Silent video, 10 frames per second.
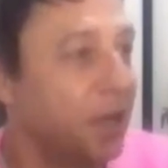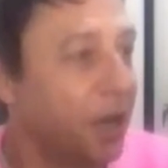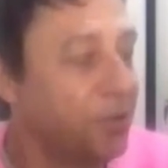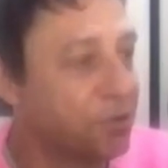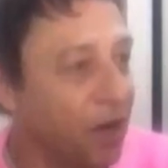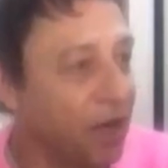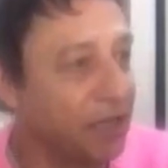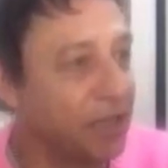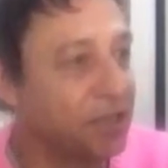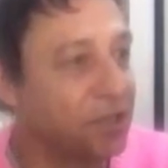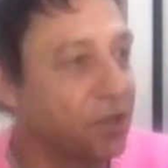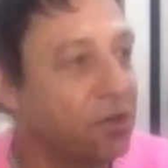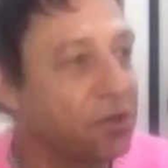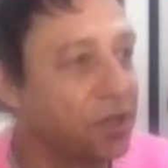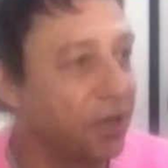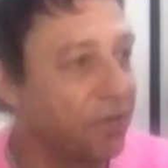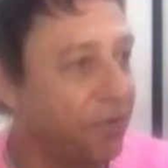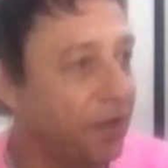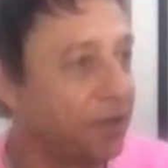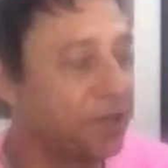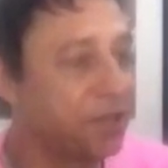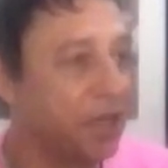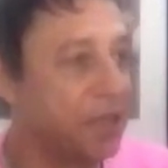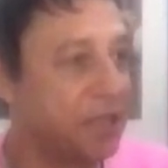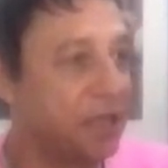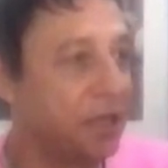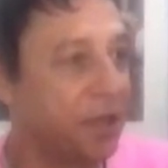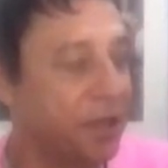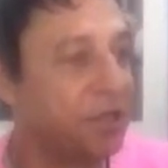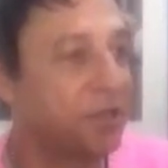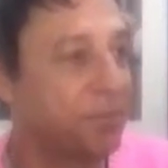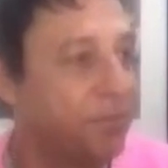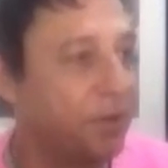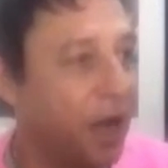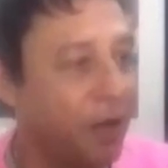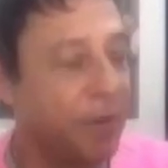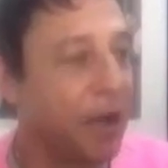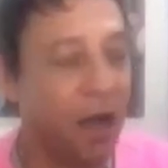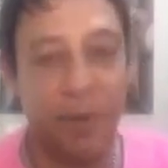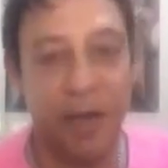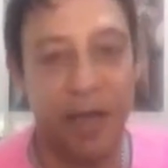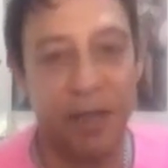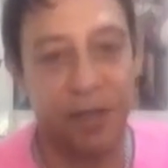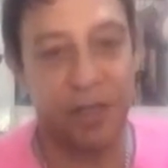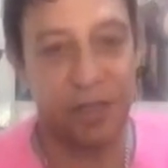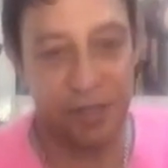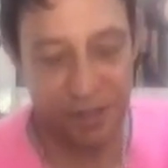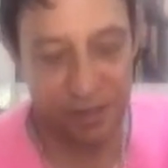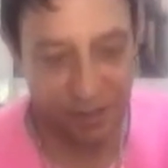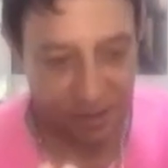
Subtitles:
I was writing these songs and I felt this idea that I'm an atheist,